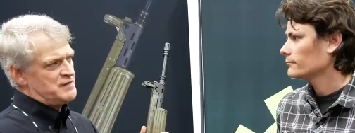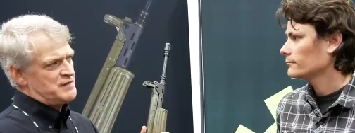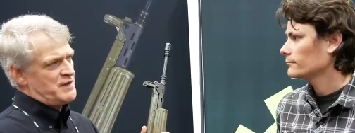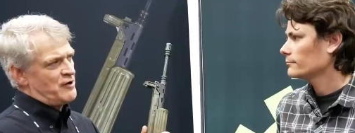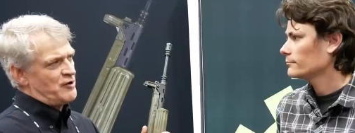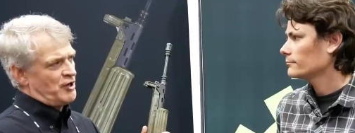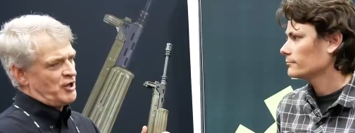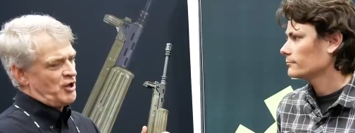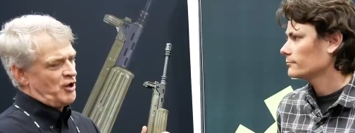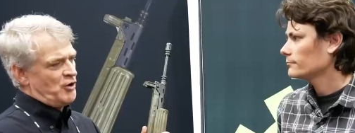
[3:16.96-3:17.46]

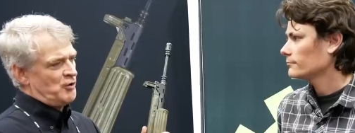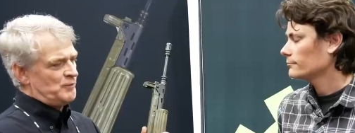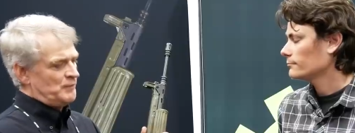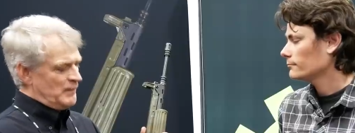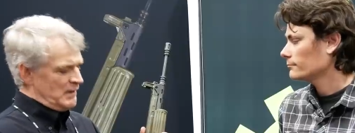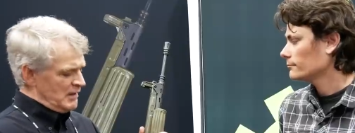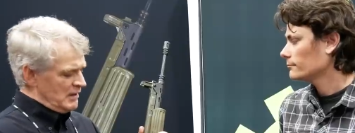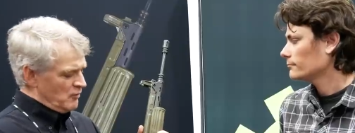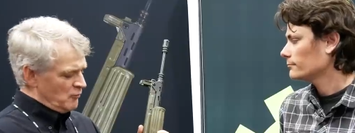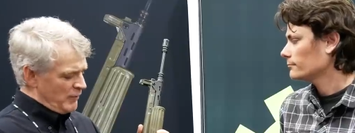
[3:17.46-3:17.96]
Speaker 1: Cerakote.
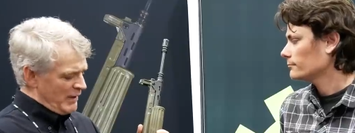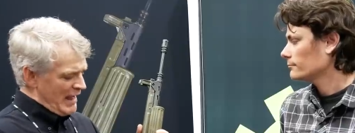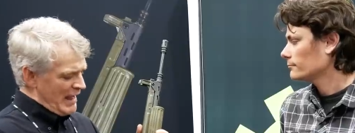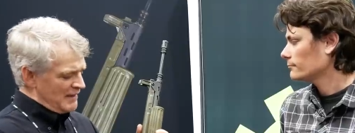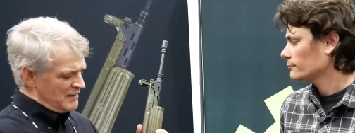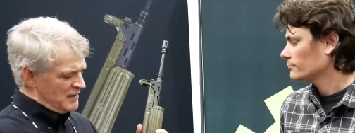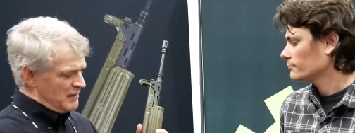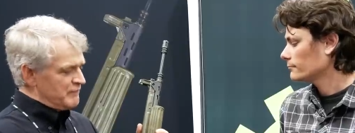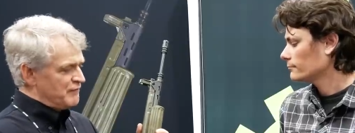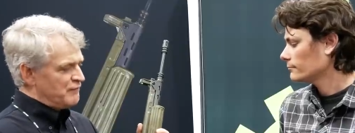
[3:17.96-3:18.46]
We
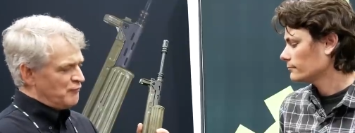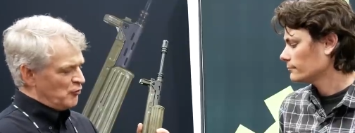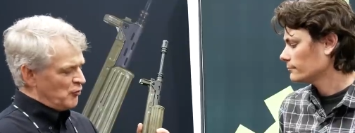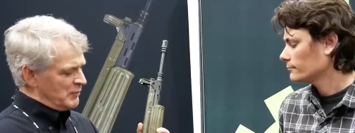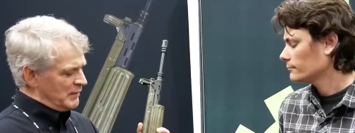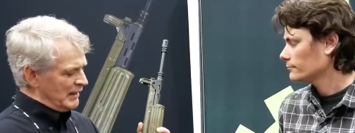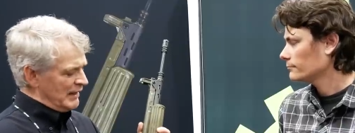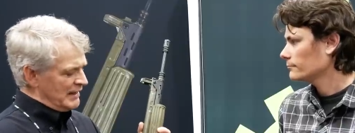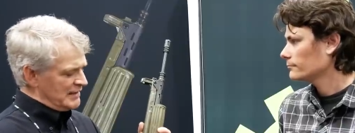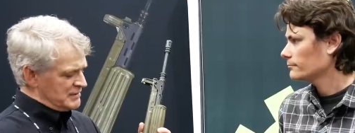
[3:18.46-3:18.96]
had them
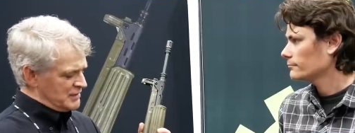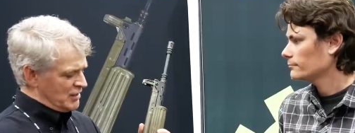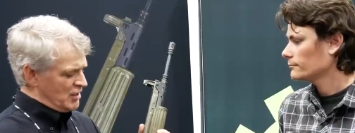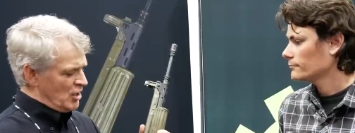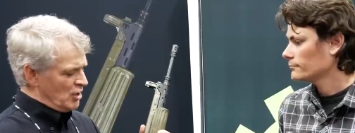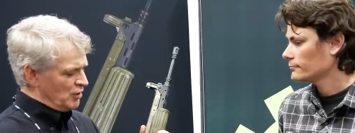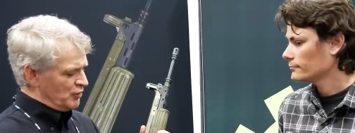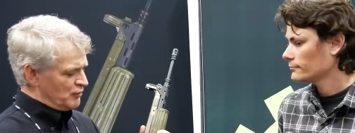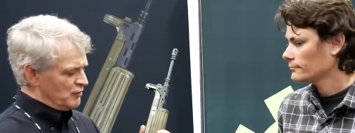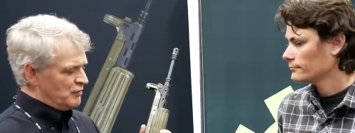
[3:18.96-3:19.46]
formulate the
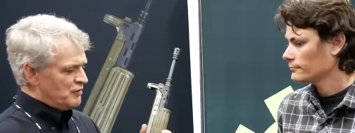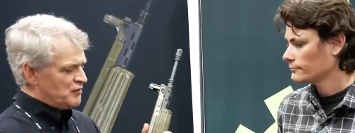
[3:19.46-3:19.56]
color